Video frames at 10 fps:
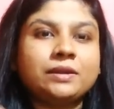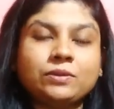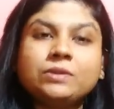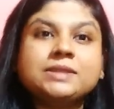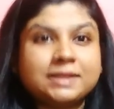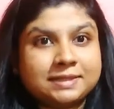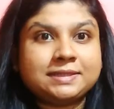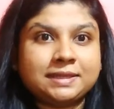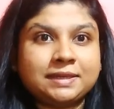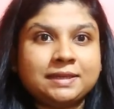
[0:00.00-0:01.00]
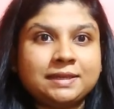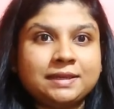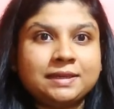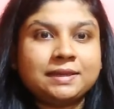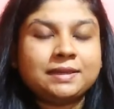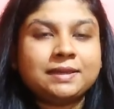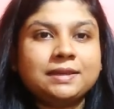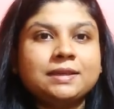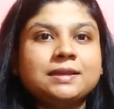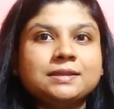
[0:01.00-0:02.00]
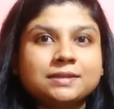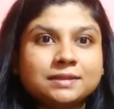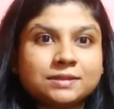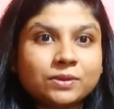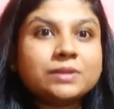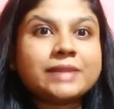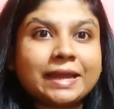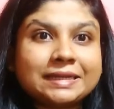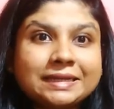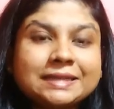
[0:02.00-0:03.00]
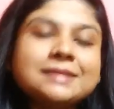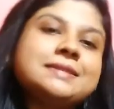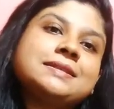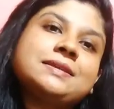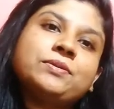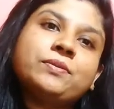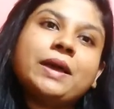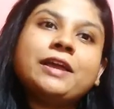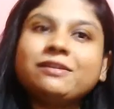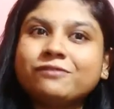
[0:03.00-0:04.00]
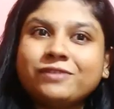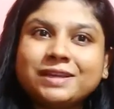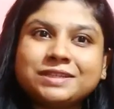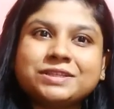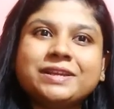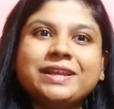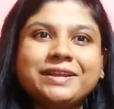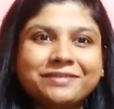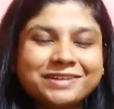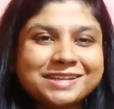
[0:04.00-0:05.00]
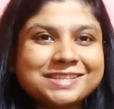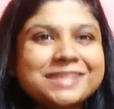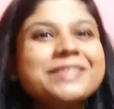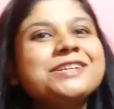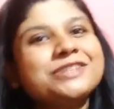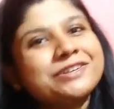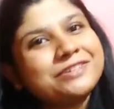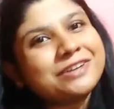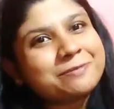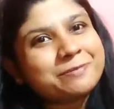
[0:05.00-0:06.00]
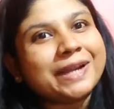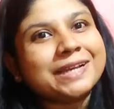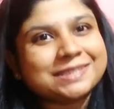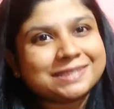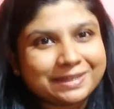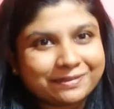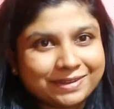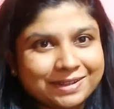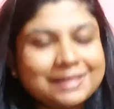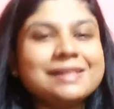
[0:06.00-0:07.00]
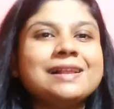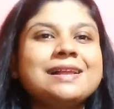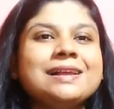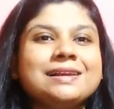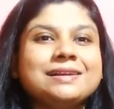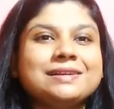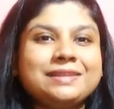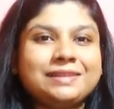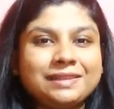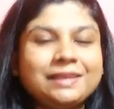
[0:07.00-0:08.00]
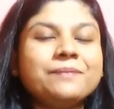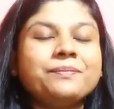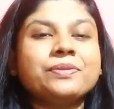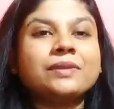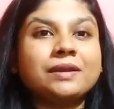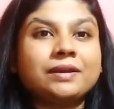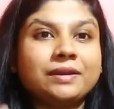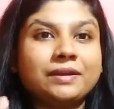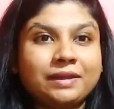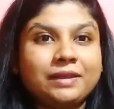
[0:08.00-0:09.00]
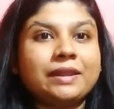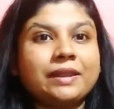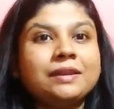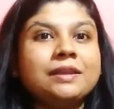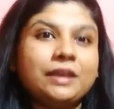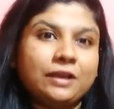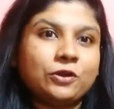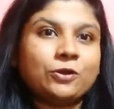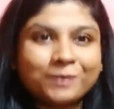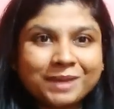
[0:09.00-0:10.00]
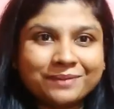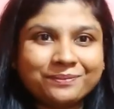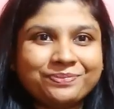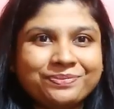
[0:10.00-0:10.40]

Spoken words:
or 60. So that is where inflation, increase in the general price level in an economy,